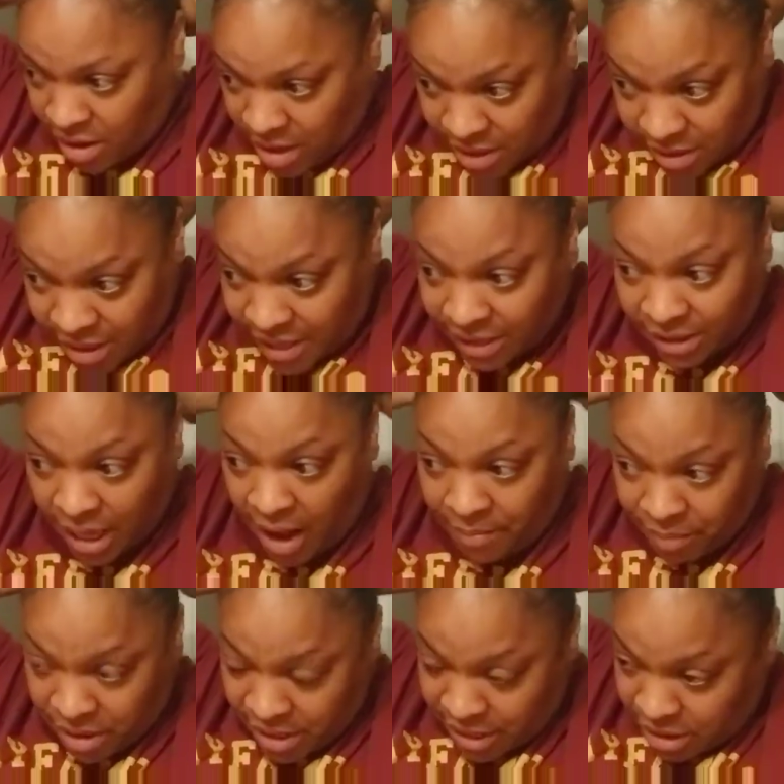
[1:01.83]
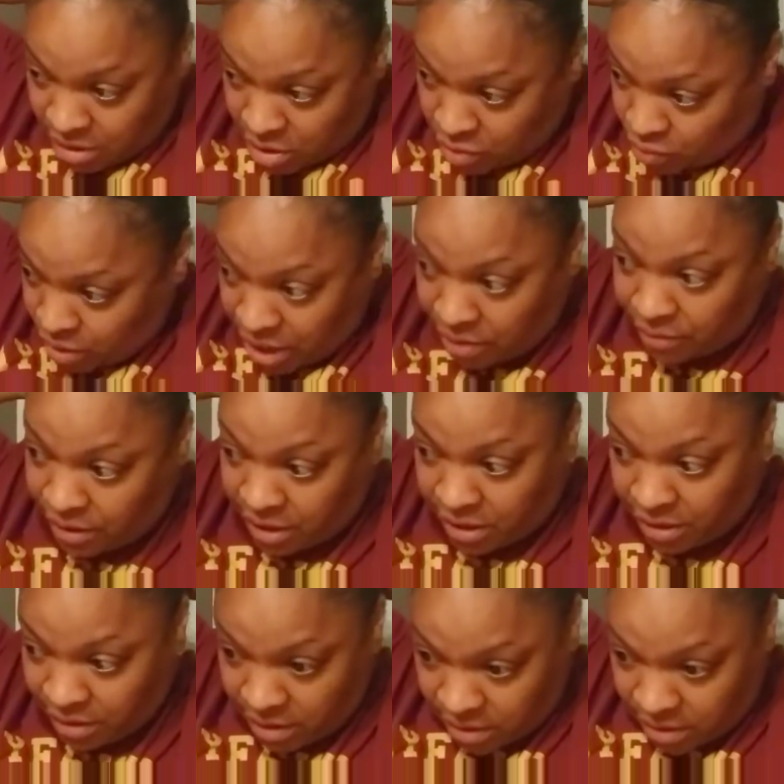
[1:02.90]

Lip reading: unless I plan on wearing it